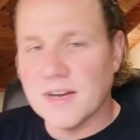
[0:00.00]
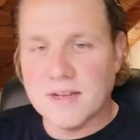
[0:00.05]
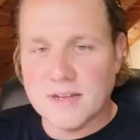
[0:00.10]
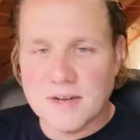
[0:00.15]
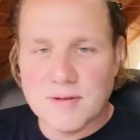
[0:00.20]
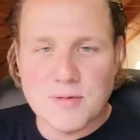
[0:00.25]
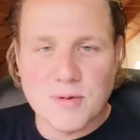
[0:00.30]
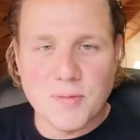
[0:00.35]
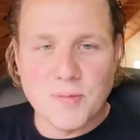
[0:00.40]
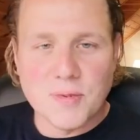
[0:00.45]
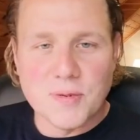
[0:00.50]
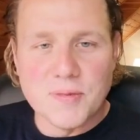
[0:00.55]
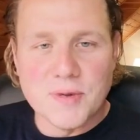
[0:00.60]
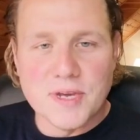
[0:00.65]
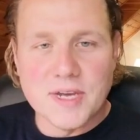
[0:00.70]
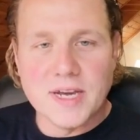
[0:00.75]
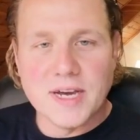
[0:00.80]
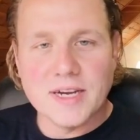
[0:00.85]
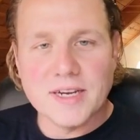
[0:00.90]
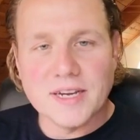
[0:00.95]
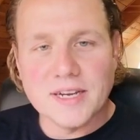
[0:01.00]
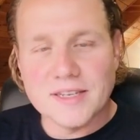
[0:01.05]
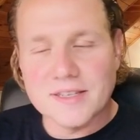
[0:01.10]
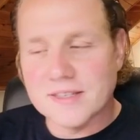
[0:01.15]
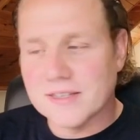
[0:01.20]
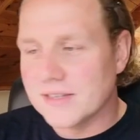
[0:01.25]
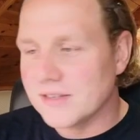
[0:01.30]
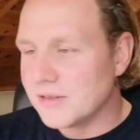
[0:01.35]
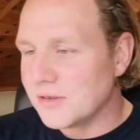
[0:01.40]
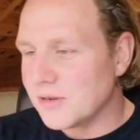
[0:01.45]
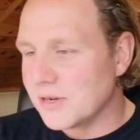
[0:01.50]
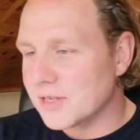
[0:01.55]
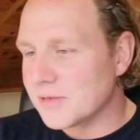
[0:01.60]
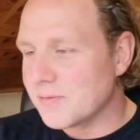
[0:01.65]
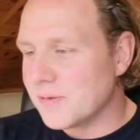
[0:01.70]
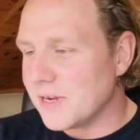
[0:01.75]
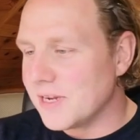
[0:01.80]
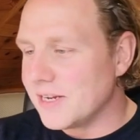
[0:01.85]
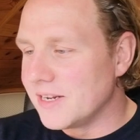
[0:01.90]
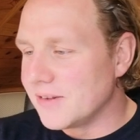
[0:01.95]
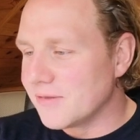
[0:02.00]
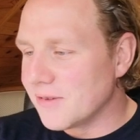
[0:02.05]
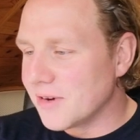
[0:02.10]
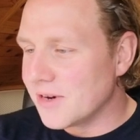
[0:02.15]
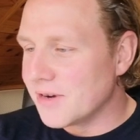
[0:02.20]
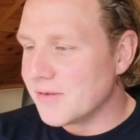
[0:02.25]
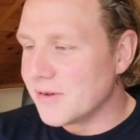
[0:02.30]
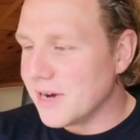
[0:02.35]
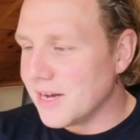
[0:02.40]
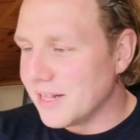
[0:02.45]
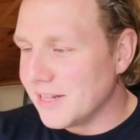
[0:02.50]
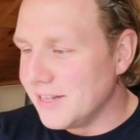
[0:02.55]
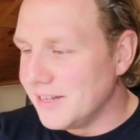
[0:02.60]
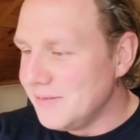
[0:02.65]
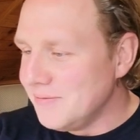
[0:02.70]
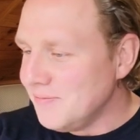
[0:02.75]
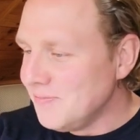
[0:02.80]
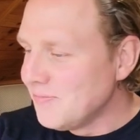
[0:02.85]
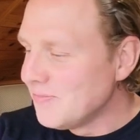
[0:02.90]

Yeah, that would be me, I guess. You explained it very well.